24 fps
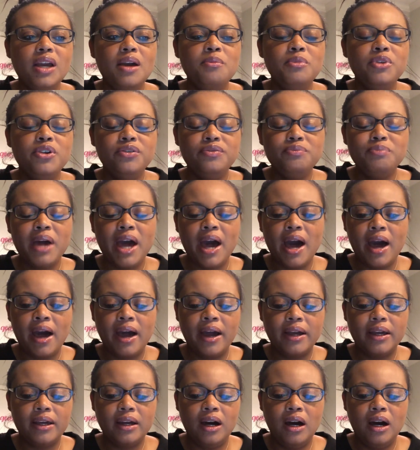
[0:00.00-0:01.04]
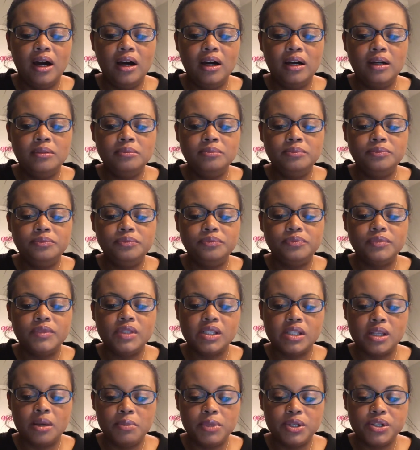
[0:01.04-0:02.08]
I moved back
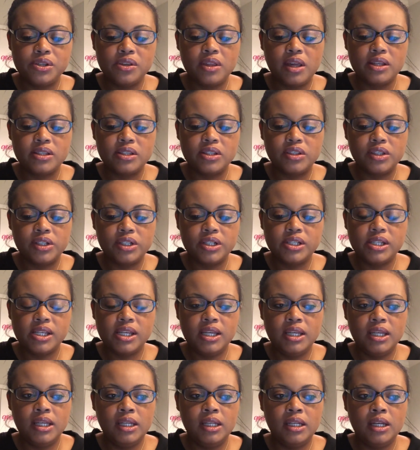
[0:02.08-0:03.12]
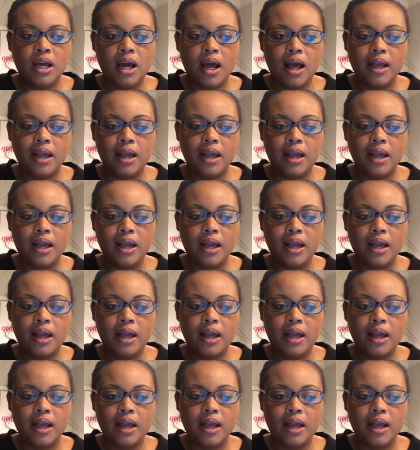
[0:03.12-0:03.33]
December 2013,